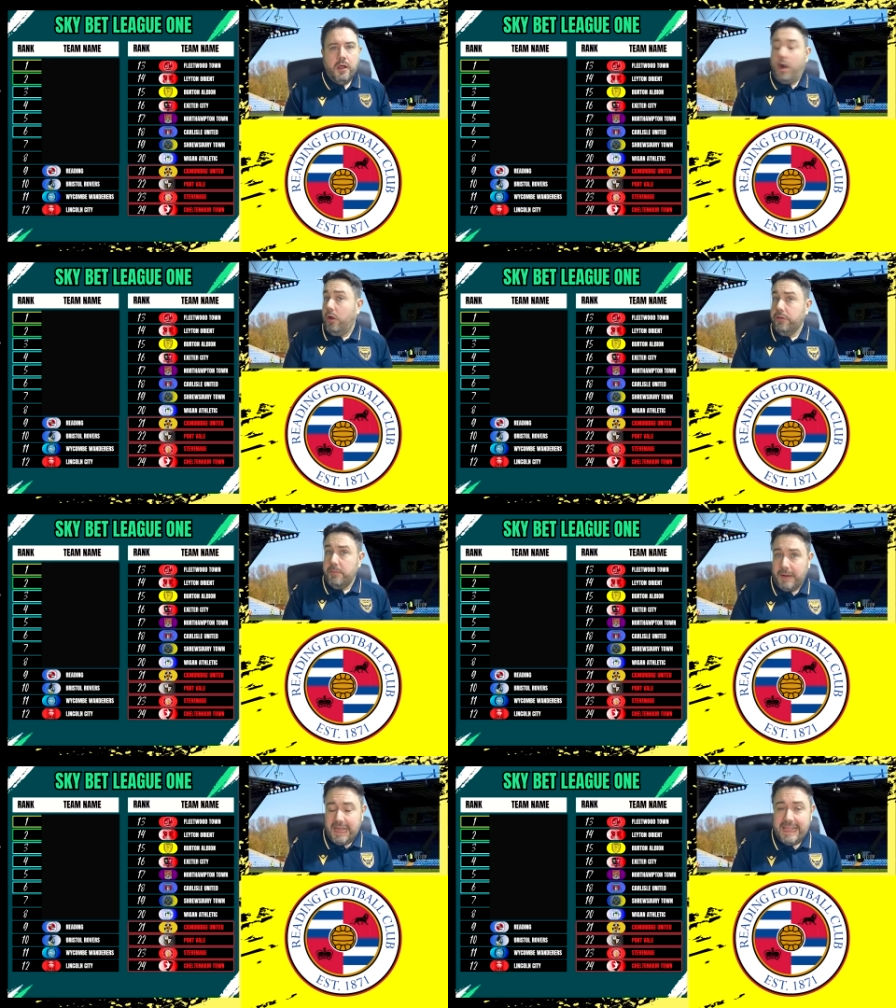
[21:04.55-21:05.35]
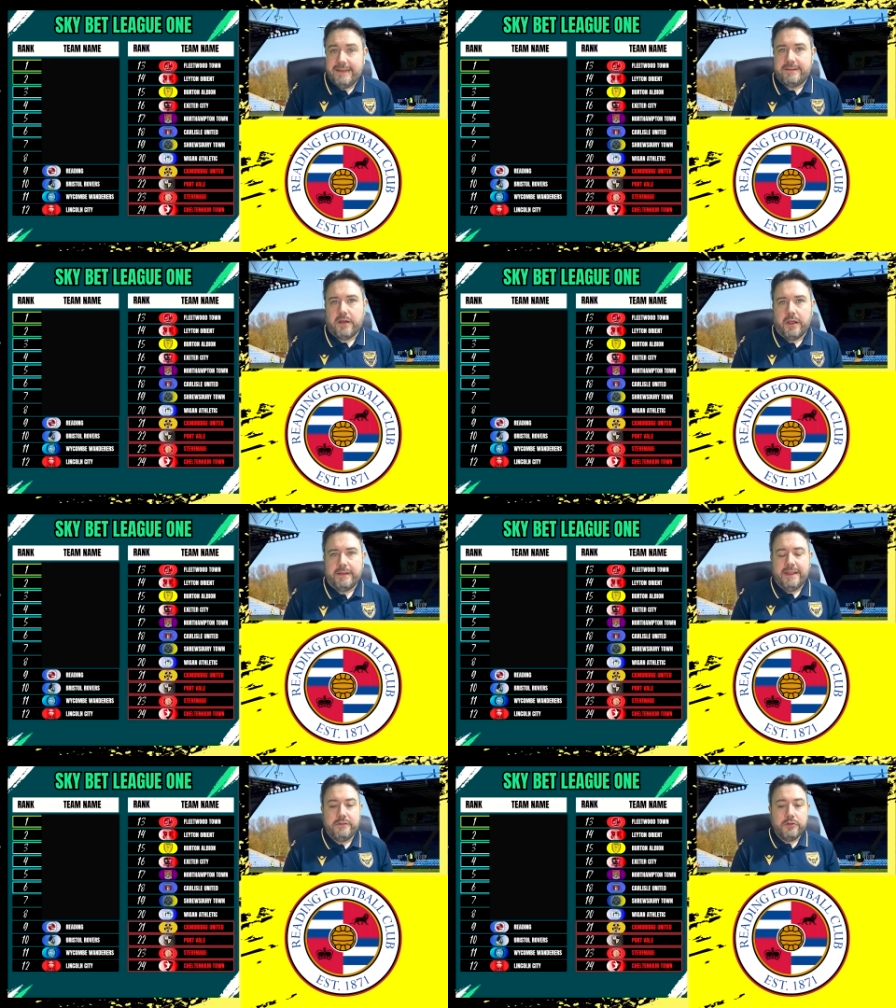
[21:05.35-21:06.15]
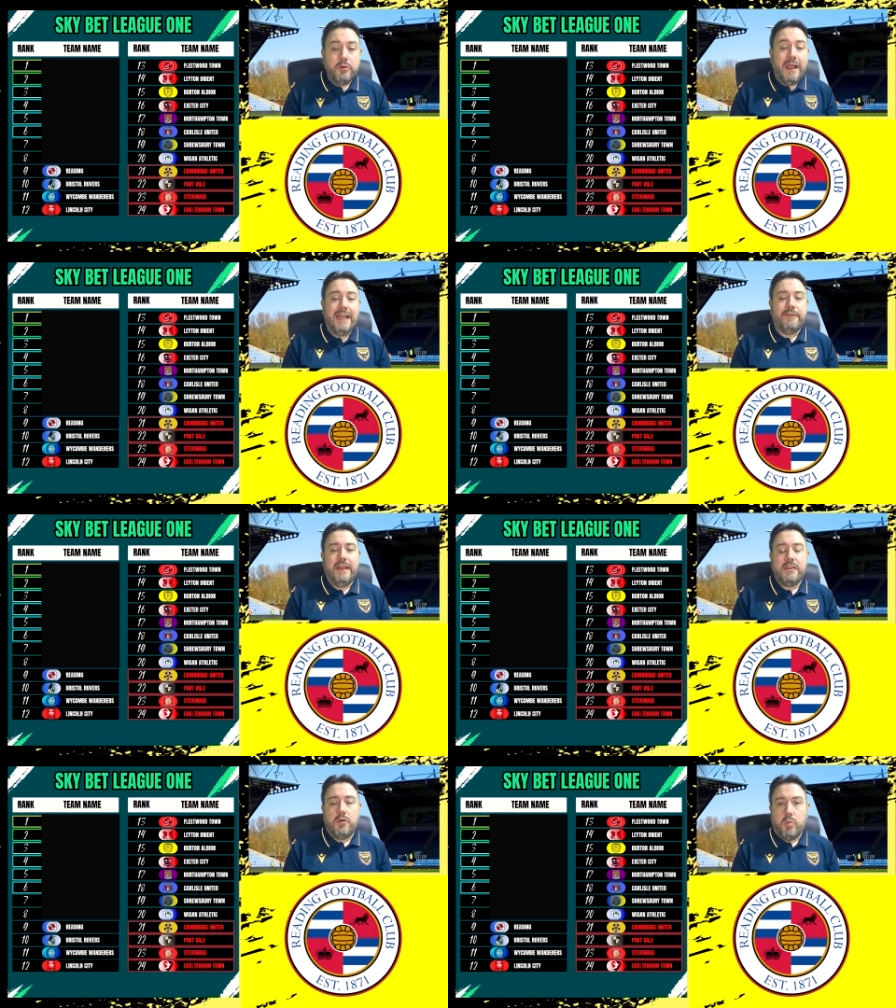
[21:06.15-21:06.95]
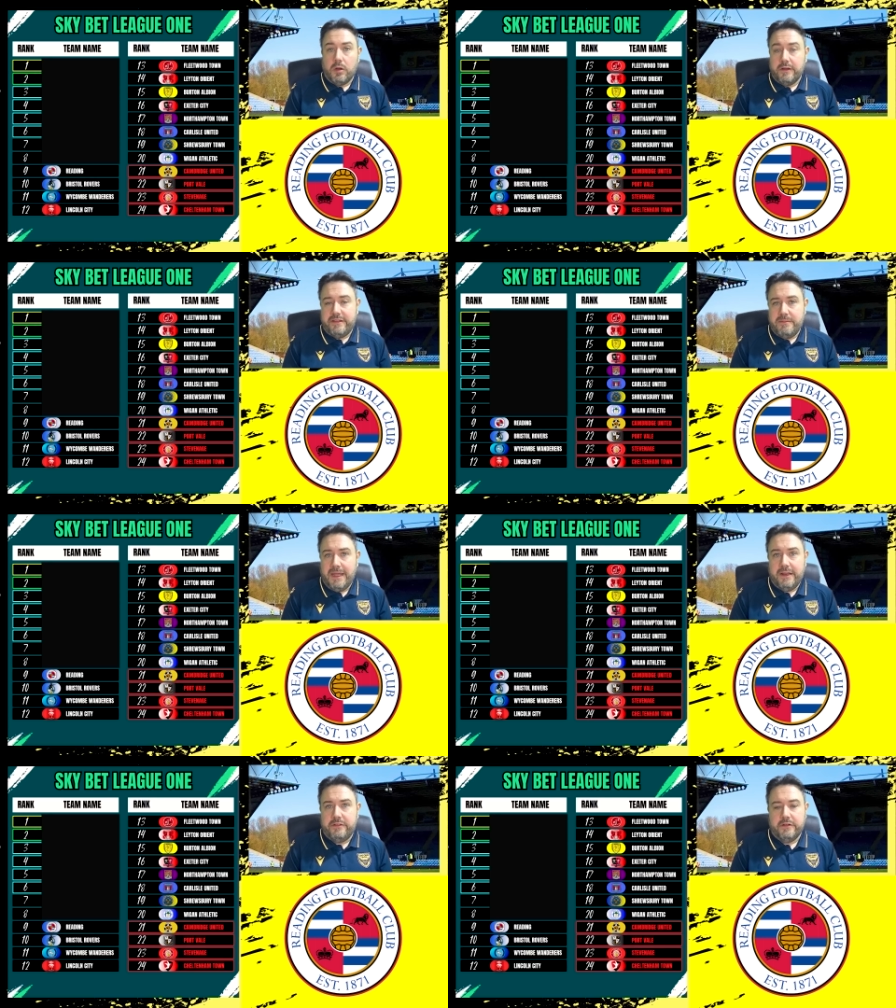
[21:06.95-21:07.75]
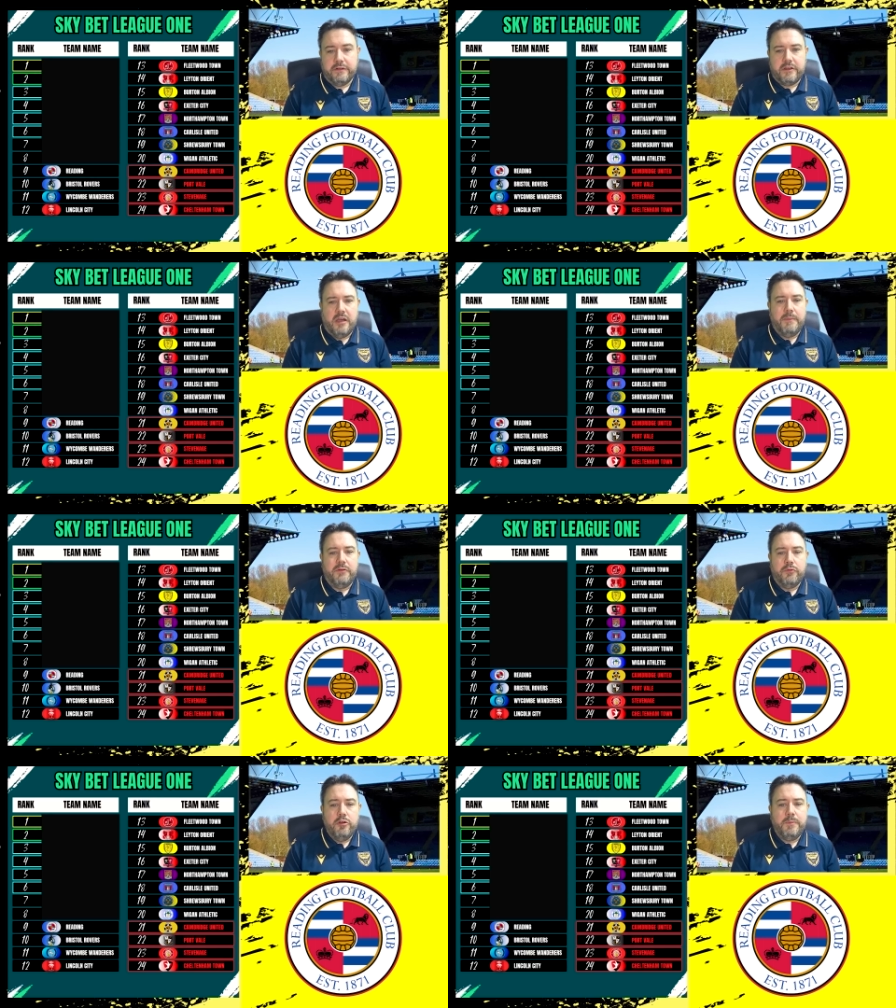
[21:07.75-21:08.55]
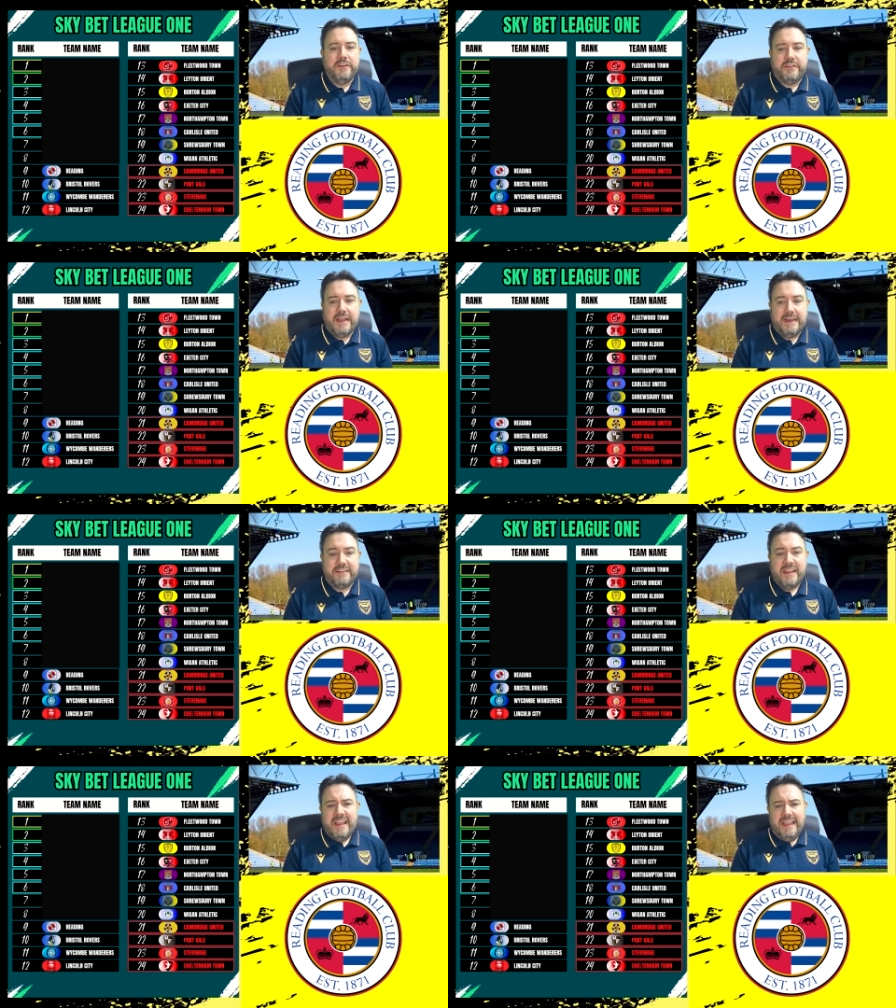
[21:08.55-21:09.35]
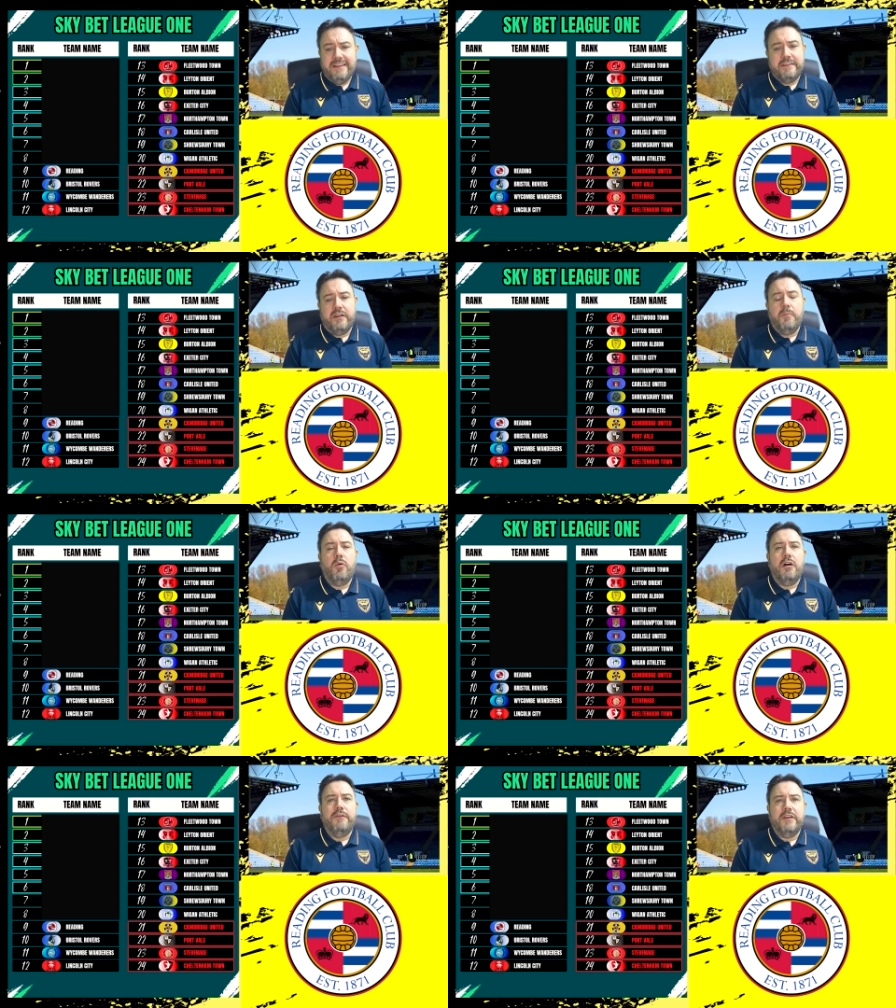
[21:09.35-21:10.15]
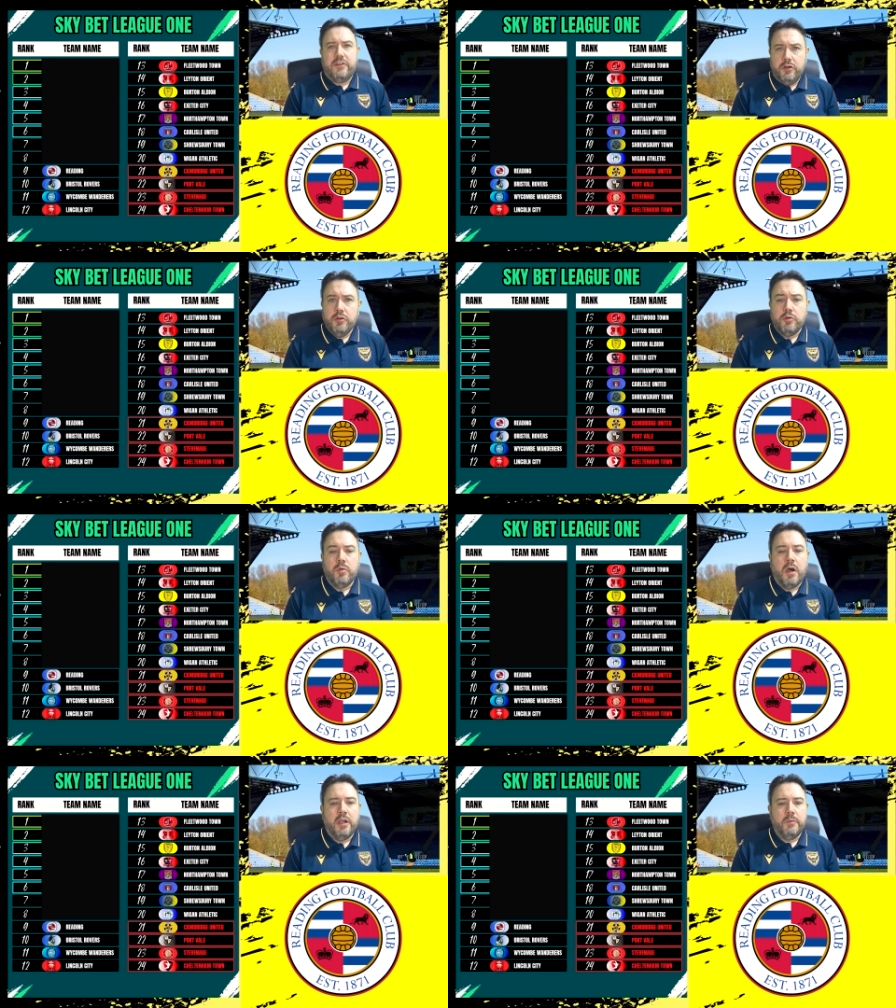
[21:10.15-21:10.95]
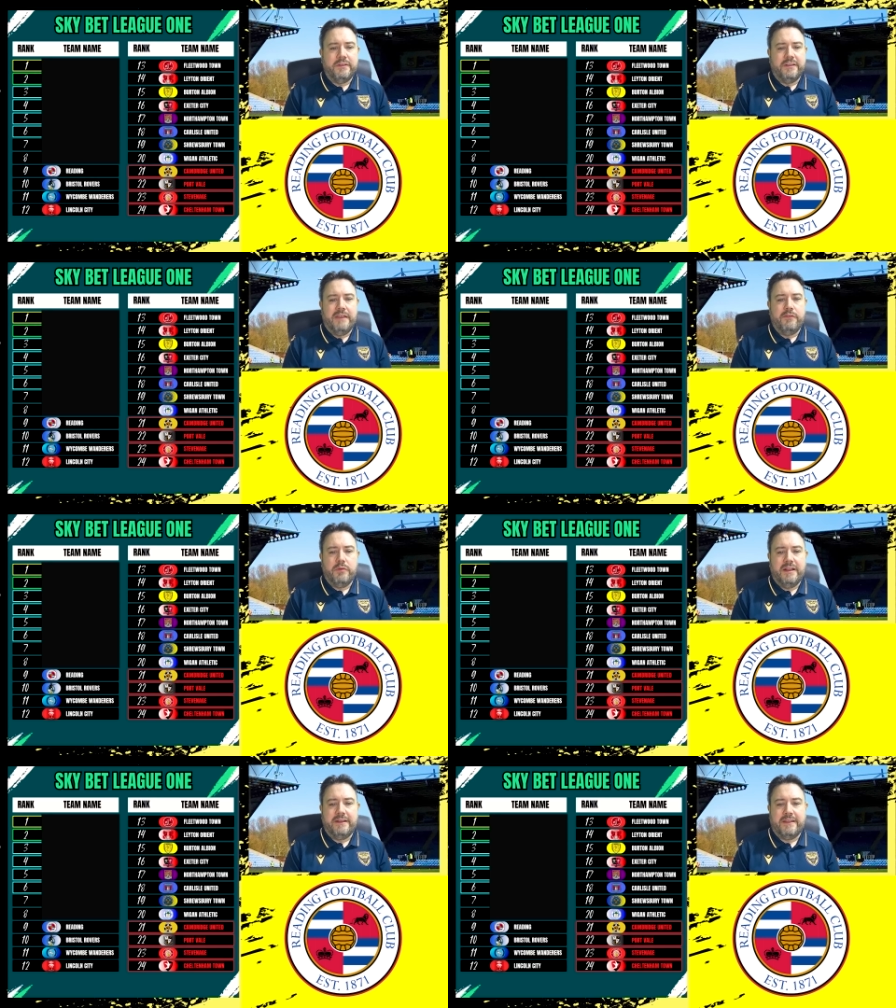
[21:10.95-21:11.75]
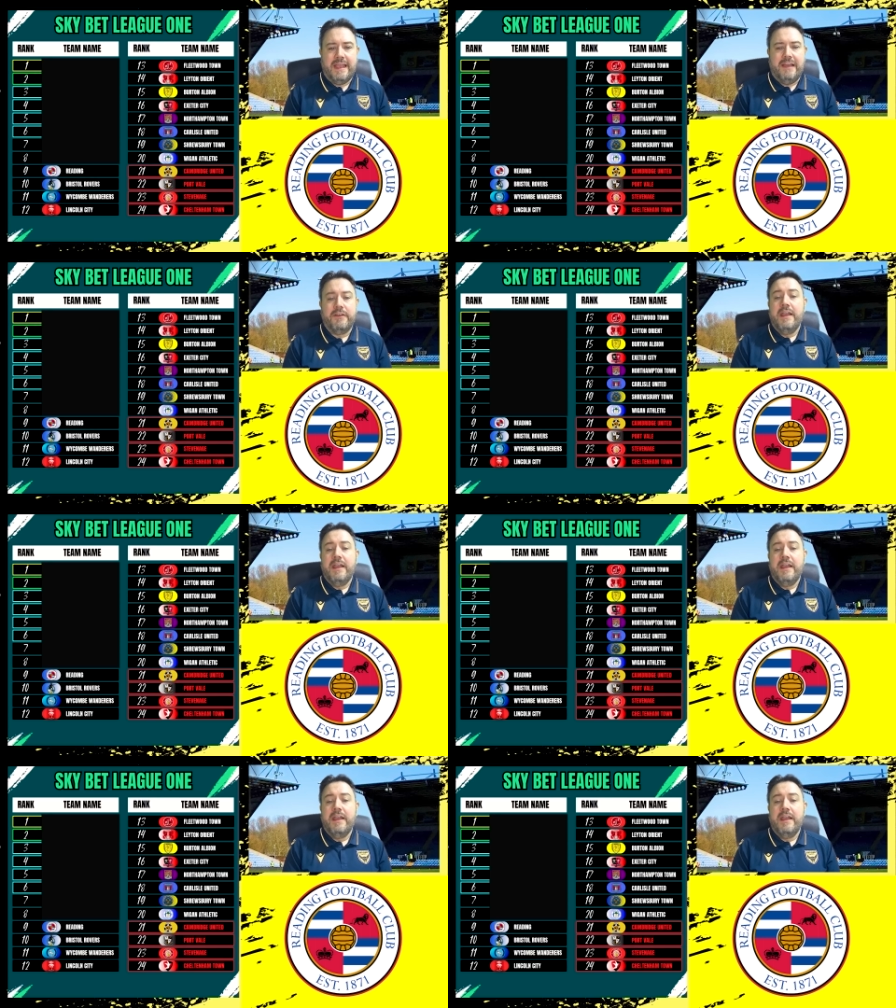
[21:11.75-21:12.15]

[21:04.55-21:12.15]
On the playing side, they do have a quality manager that's come in. Ruben Sellers is somewhat of a coup, I would say, for Reading to have